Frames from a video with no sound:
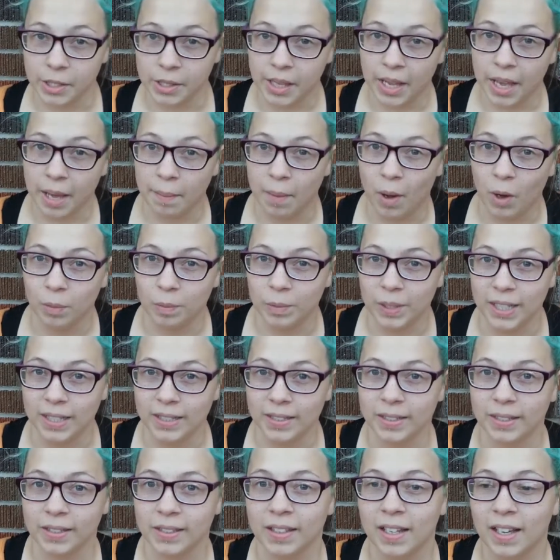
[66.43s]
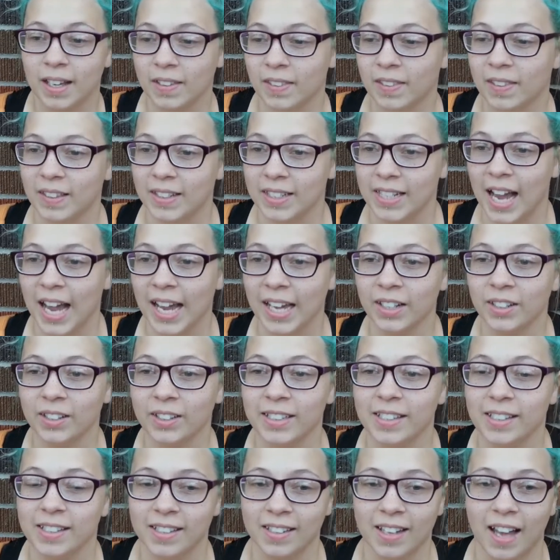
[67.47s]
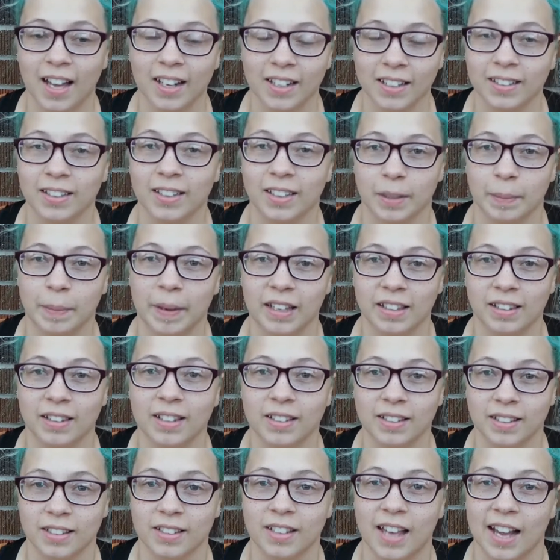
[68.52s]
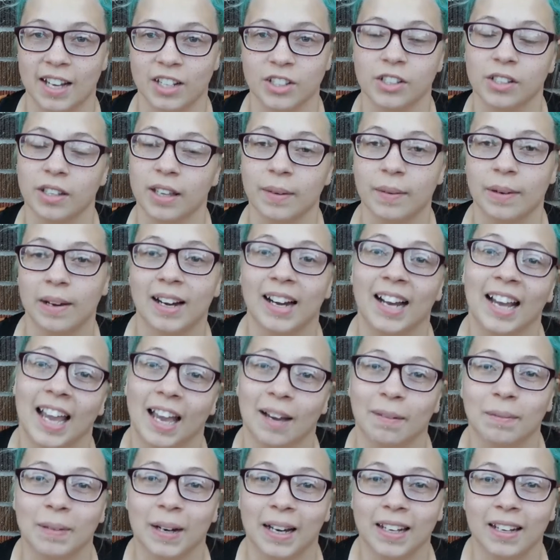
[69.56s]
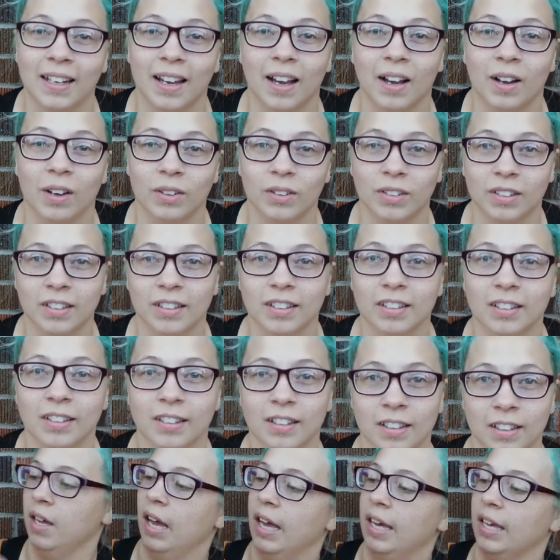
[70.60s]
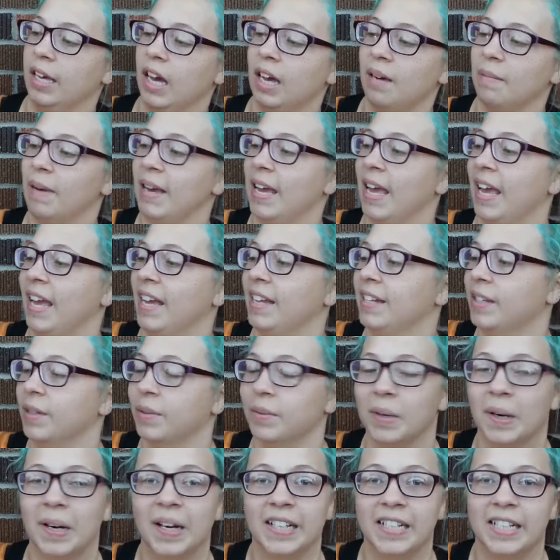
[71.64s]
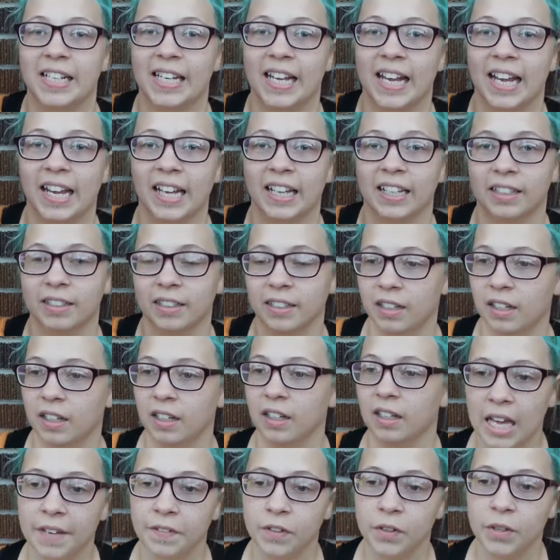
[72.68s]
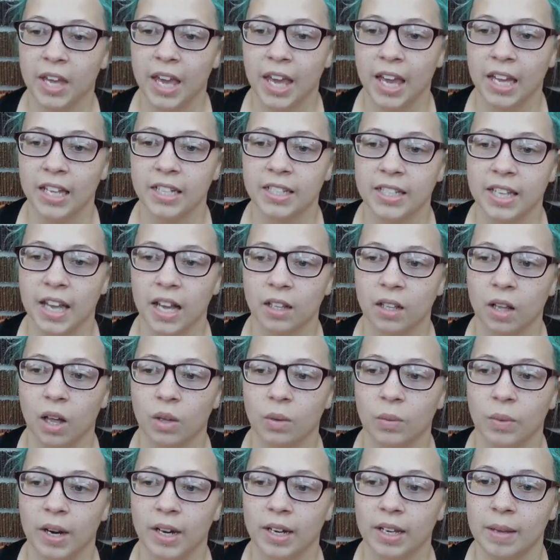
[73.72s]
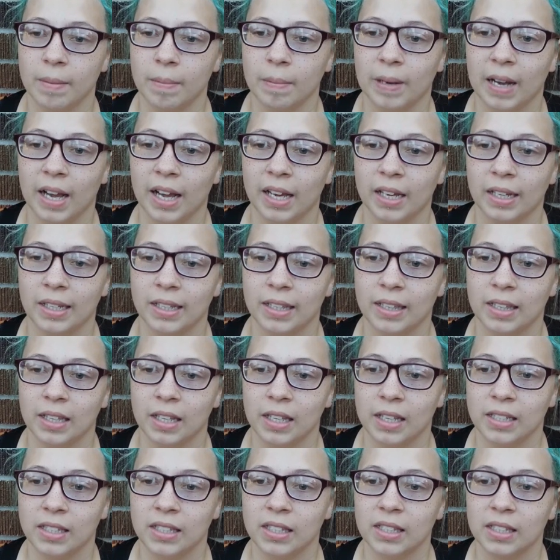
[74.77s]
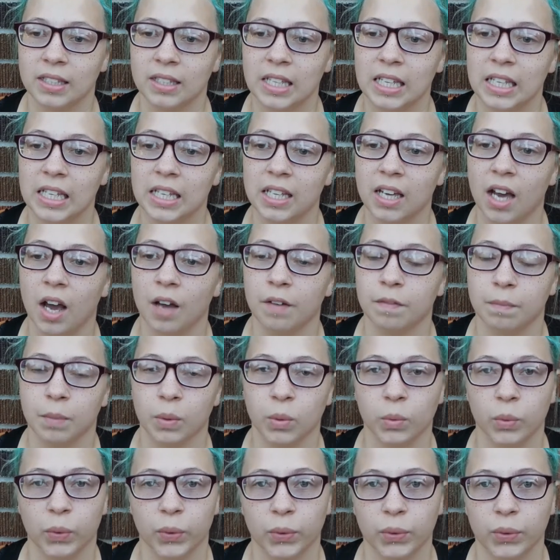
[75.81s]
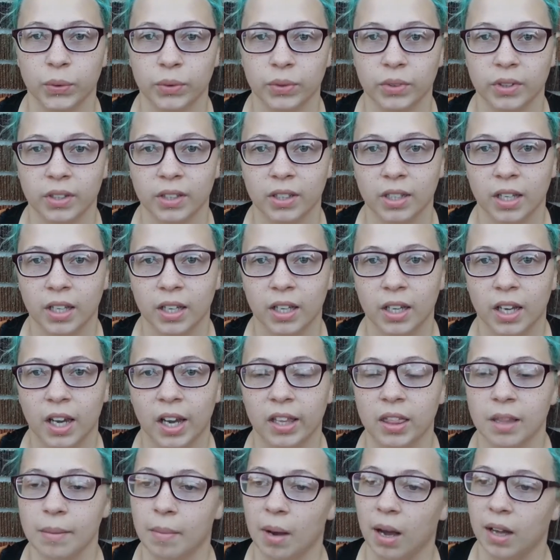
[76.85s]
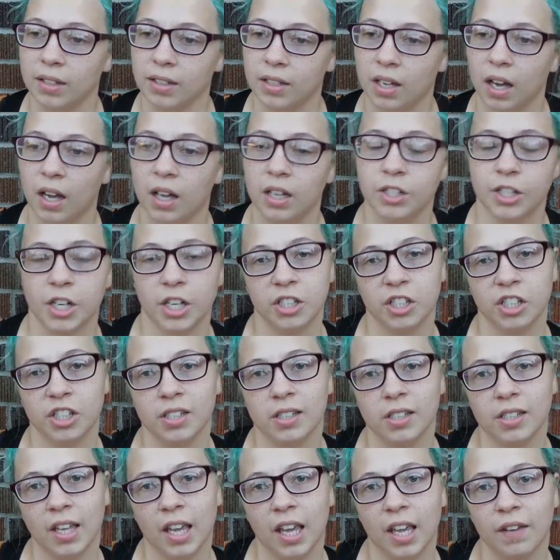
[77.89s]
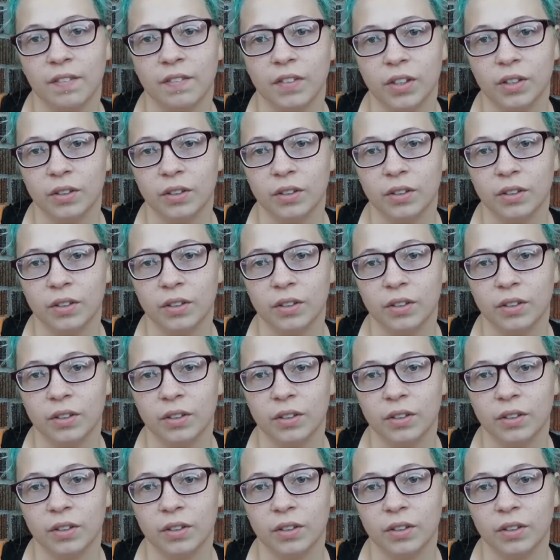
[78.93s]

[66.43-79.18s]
I'm homeless. The title is not clickbait. This is actually where I am right now. I cut my hand at work today. If you can't tell already by the sea of maroon in the montage I just gave